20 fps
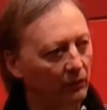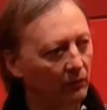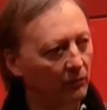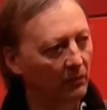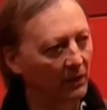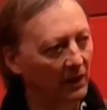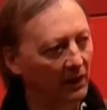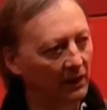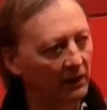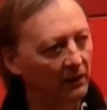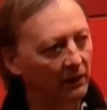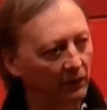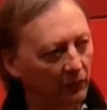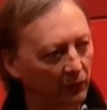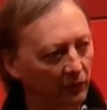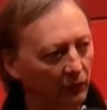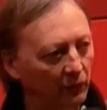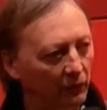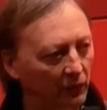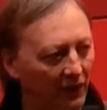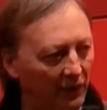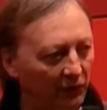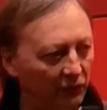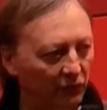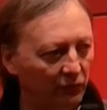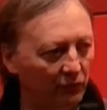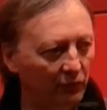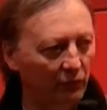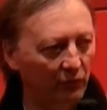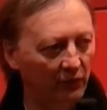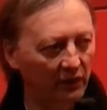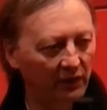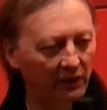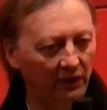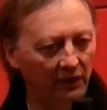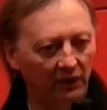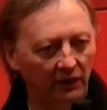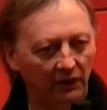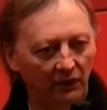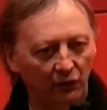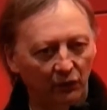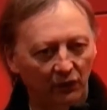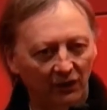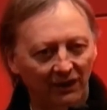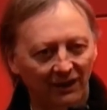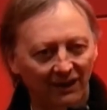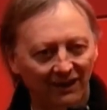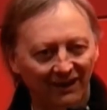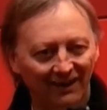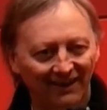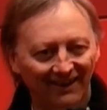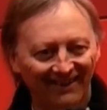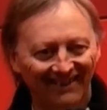by Arthur Hoérée and Honegger.